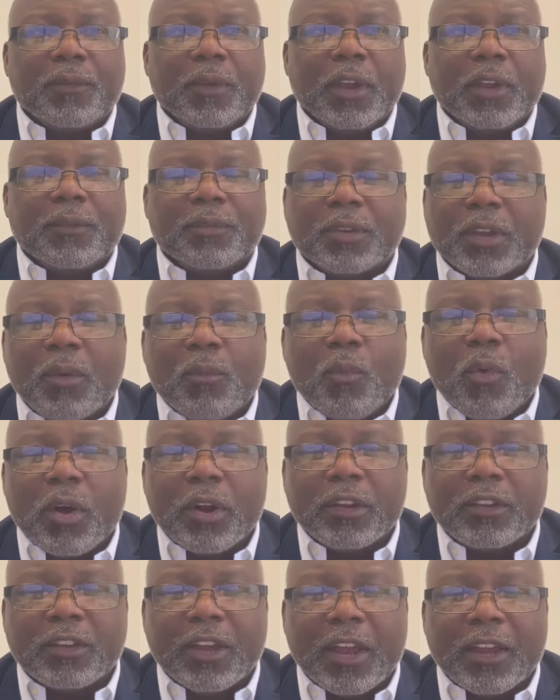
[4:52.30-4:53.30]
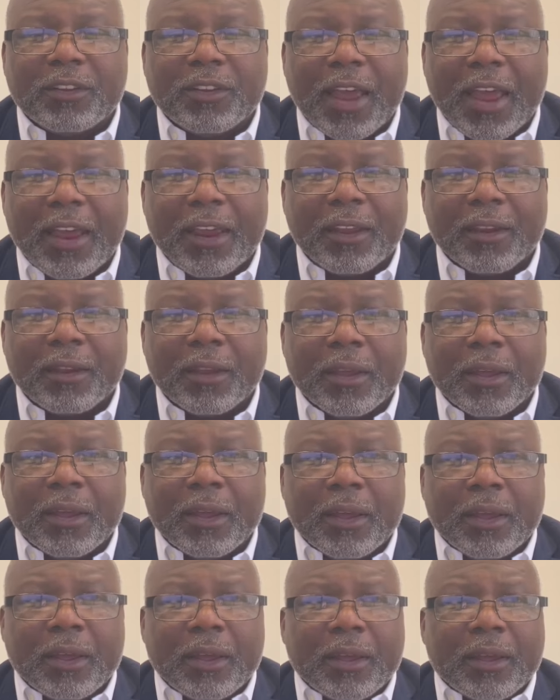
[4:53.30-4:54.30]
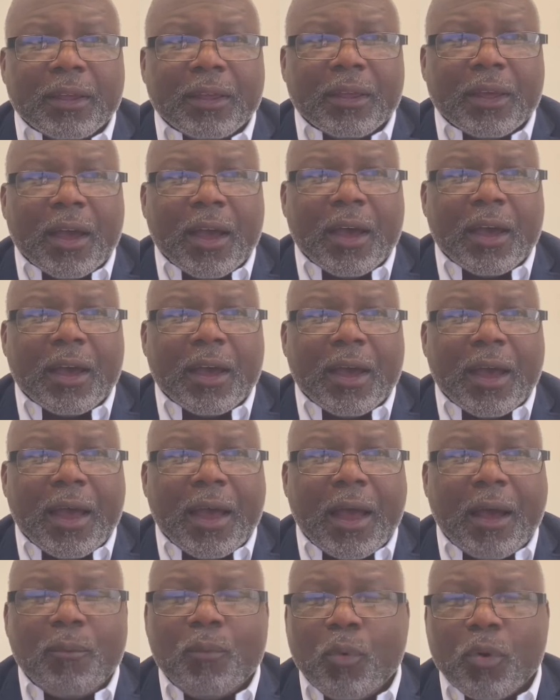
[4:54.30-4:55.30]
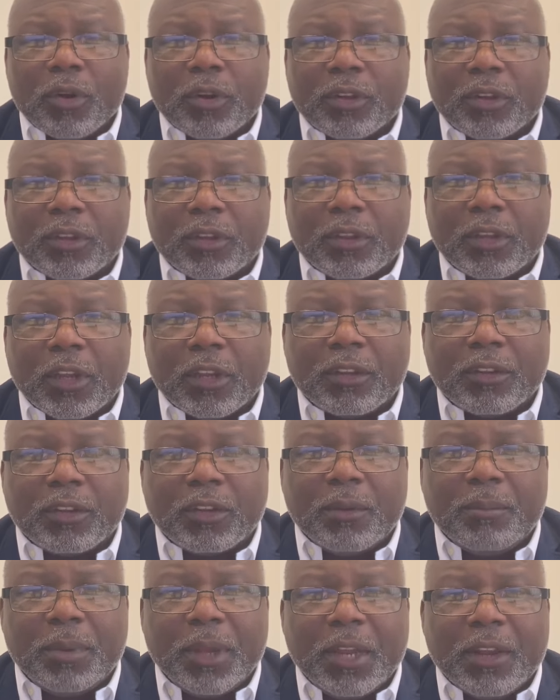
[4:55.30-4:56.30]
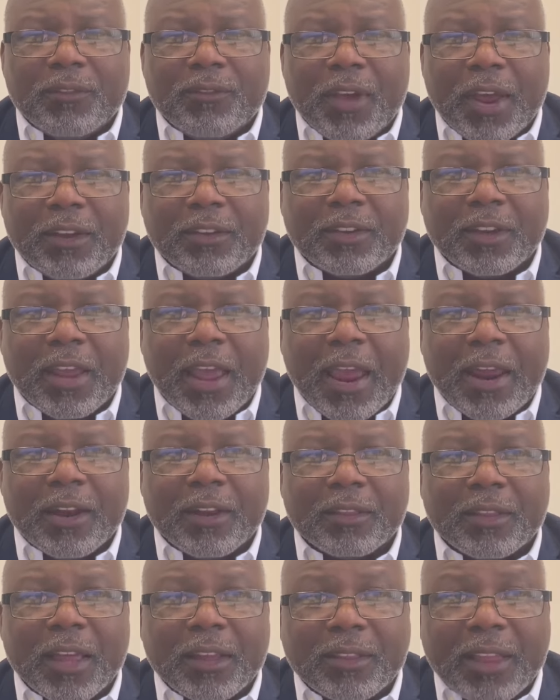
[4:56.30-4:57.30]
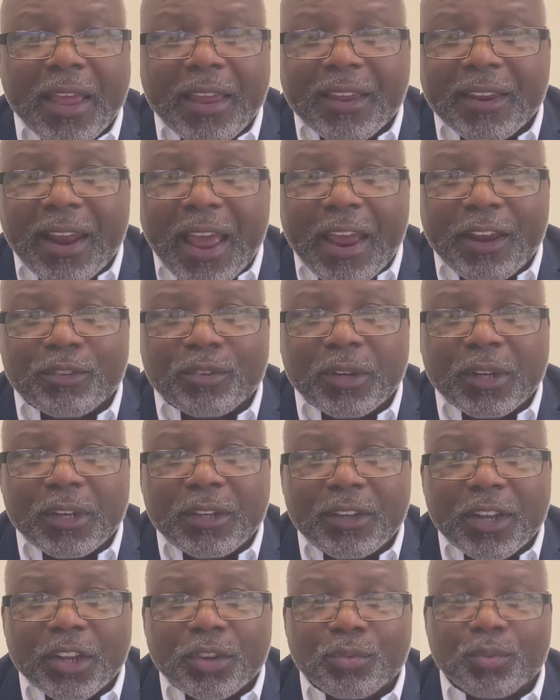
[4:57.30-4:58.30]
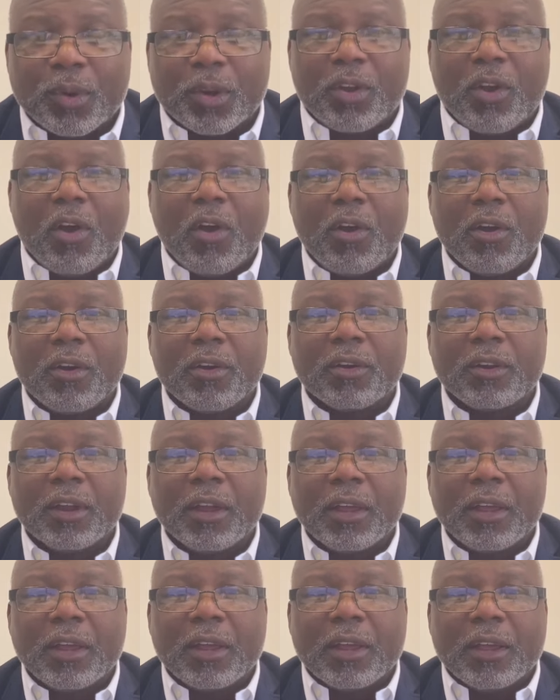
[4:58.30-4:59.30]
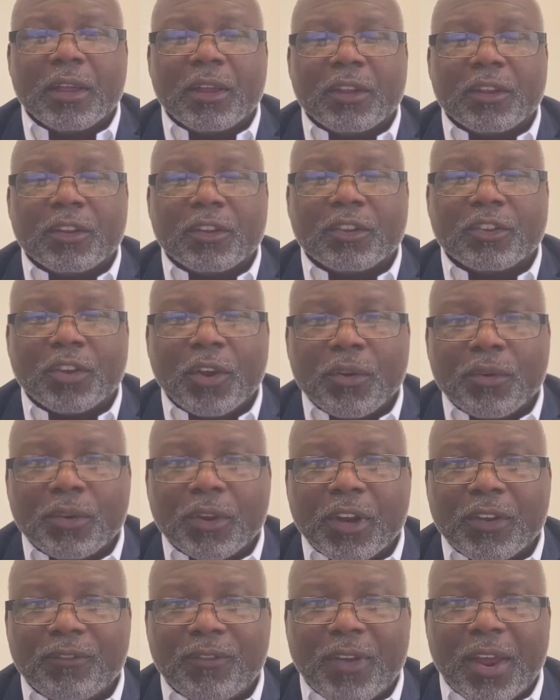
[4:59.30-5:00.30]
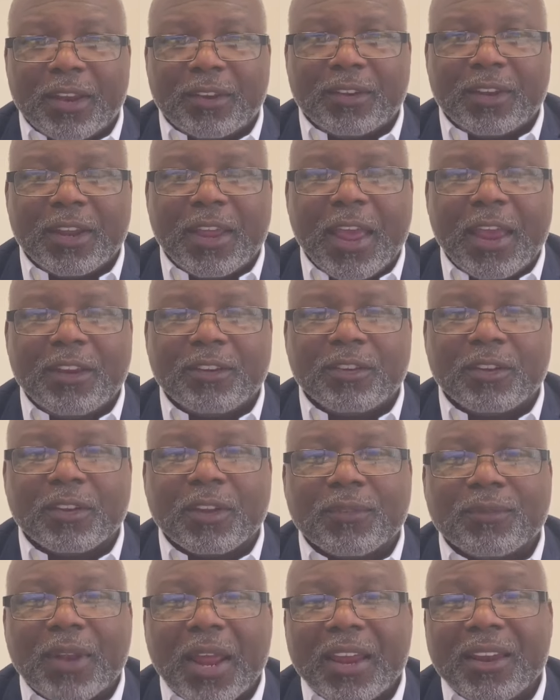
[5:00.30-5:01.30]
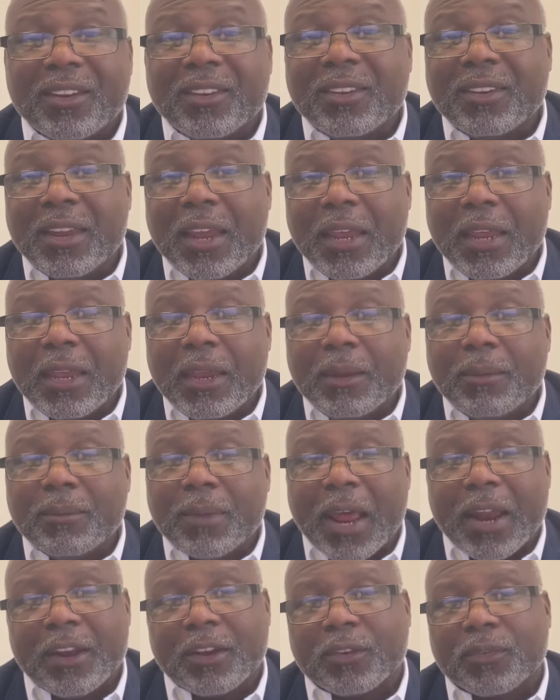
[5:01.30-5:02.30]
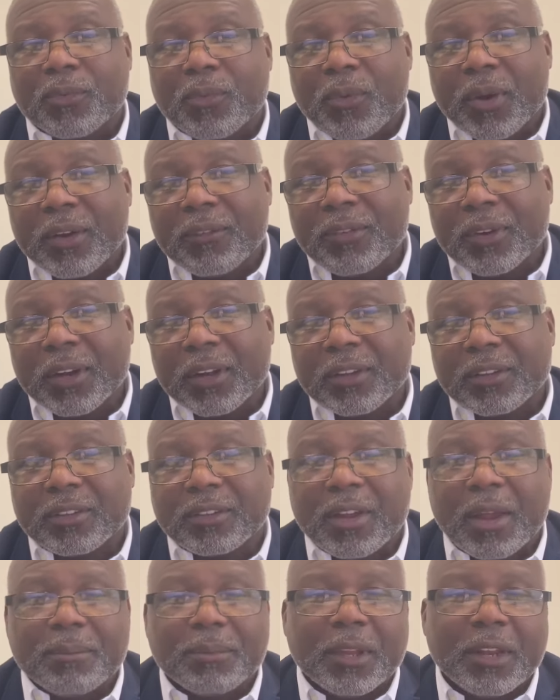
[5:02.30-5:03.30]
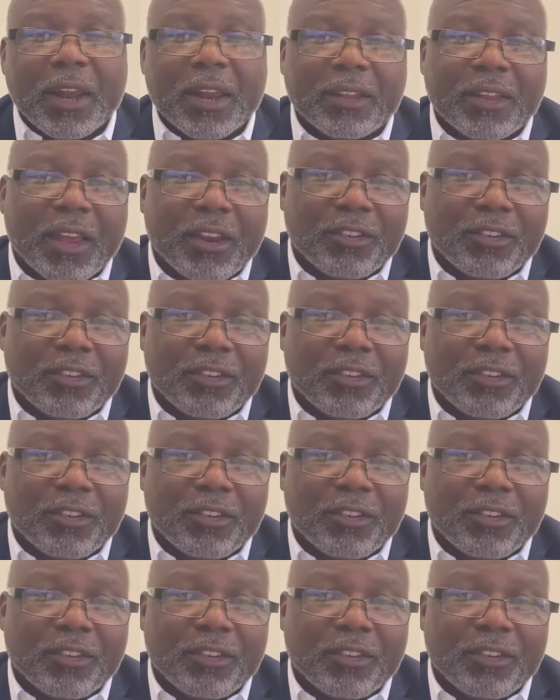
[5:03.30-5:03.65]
if someone says, hey, I want this to be investigated, that they could actually disregard certain investigations if they deem that it's frivolous, something that they